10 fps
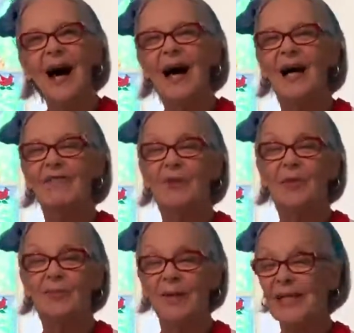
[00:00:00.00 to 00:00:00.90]
I've
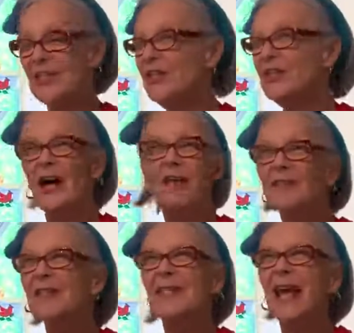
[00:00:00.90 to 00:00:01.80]
known many chefs
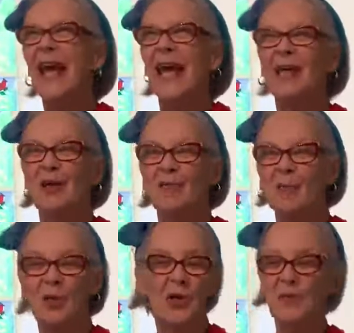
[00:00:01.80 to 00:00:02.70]
and I've
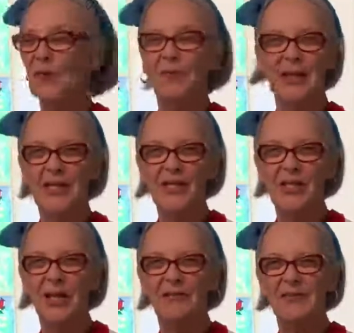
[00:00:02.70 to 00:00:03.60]
worked with many
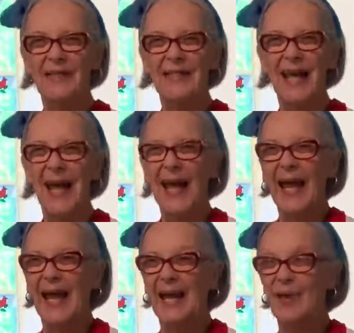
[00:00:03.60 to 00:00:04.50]
chefs,
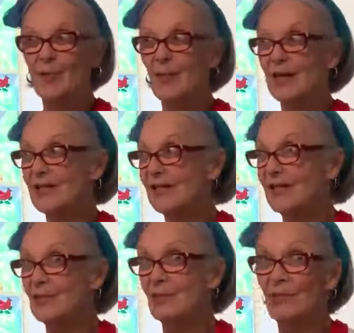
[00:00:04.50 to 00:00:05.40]
and my
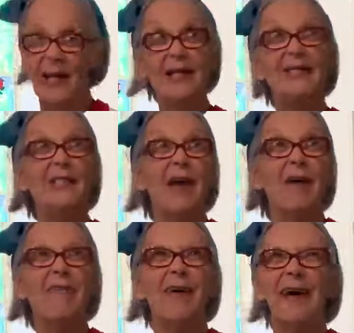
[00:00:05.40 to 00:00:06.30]
son's been a
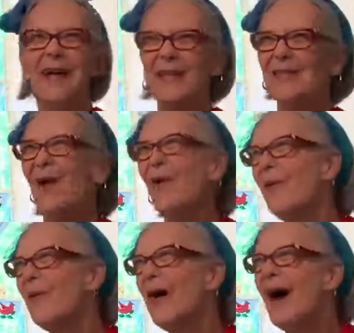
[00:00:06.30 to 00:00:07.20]
chef,
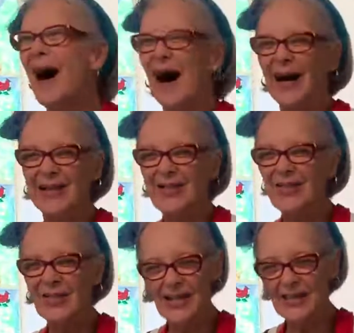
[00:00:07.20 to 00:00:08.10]
so I
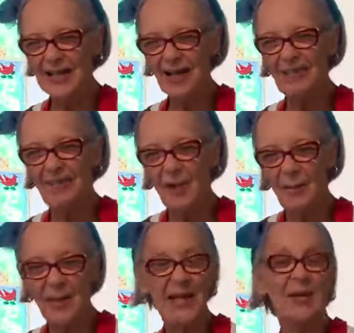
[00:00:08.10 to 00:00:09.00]
just have
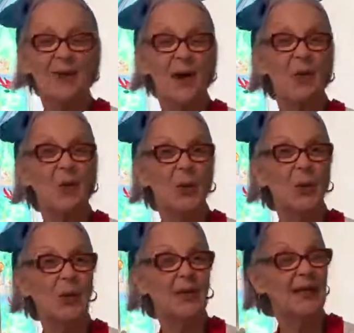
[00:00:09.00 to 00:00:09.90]
been in that
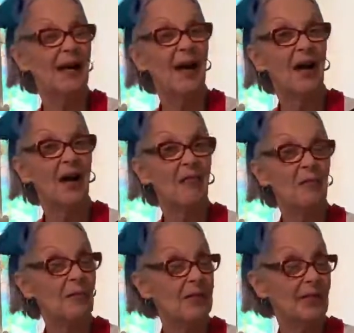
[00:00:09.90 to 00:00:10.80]
world for
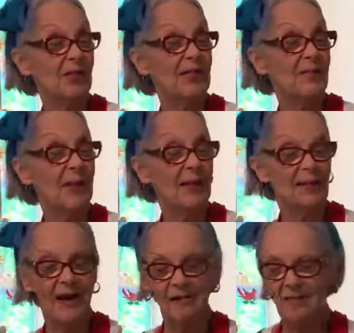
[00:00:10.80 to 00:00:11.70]
many years of my
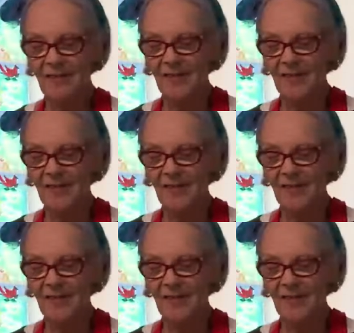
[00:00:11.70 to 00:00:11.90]
life.